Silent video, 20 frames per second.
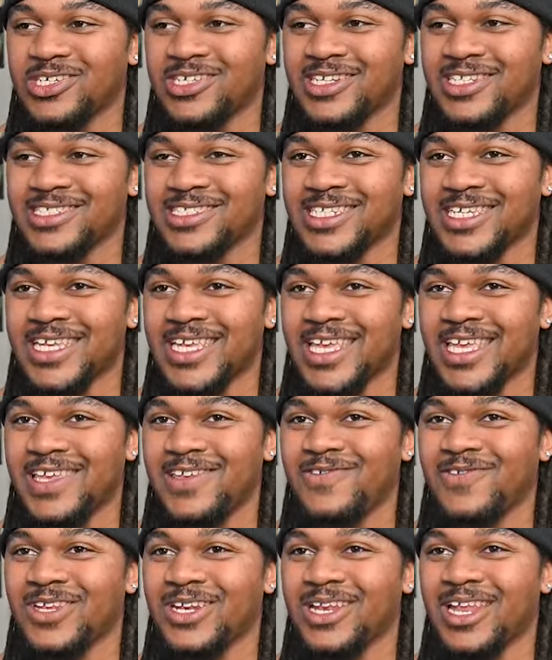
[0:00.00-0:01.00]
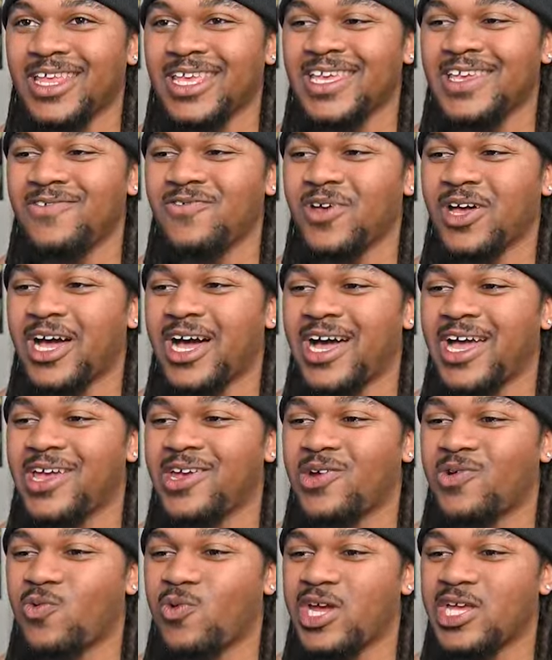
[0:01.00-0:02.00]
gonna see even
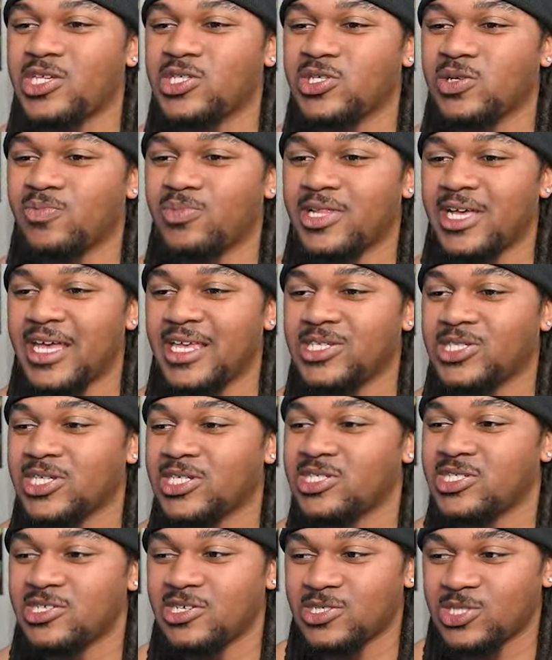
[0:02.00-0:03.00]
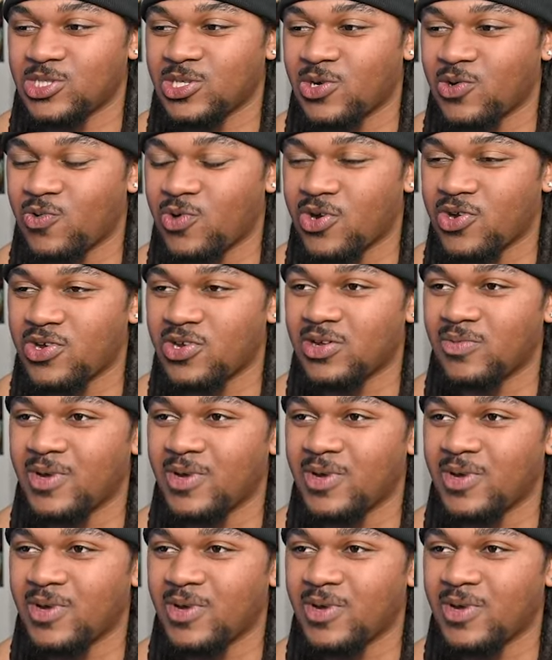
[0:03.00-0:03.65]
higher rates of play, since they're so worried